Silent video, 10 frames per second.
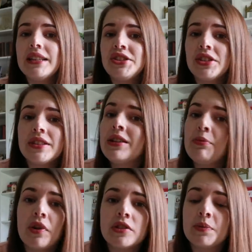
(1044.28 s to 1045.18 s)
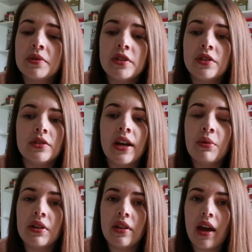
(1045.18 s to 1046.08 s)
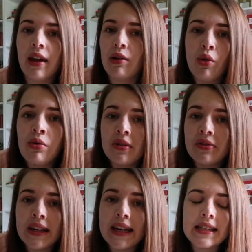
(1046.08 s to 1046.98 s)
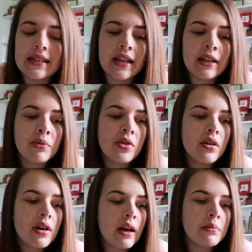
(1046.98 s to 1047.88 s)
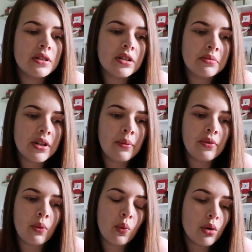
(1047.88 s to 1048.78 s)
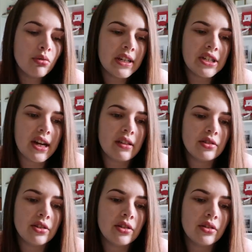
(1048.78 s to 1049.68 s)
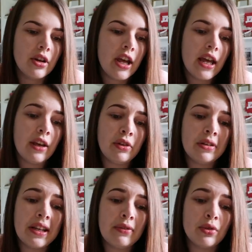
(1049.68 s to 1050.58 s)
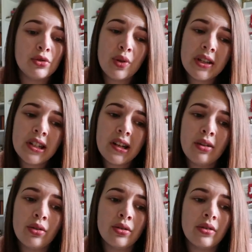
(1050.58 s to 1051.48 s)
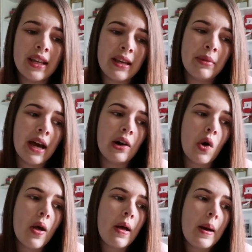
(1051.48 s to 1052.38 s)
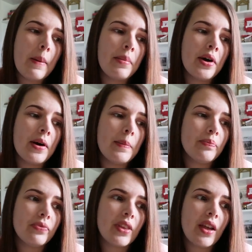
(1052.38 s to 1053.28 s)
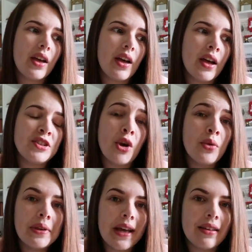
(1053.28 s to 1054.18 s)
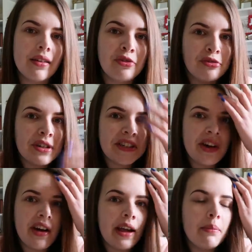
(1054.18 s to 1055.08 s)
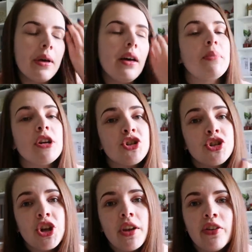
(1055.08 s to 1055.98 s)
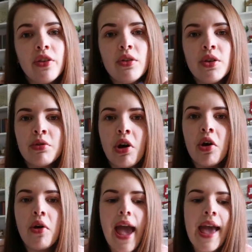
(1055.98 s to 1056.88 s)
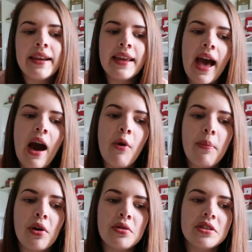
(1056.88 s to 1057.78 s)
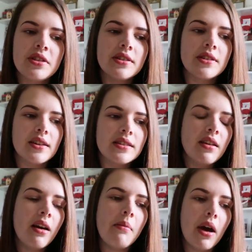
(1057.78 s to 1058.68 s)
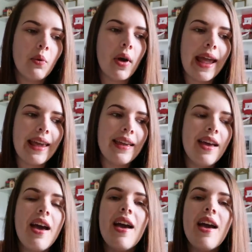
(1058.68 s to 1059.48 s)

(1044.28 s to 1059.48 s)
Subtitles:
It's just not possible to do that with all of the letters anymore. Sometimes I will reach out to you if you leave your Twitter or your email, but I don't get a lot of free time. But just so that you know, any outpost that does come my way,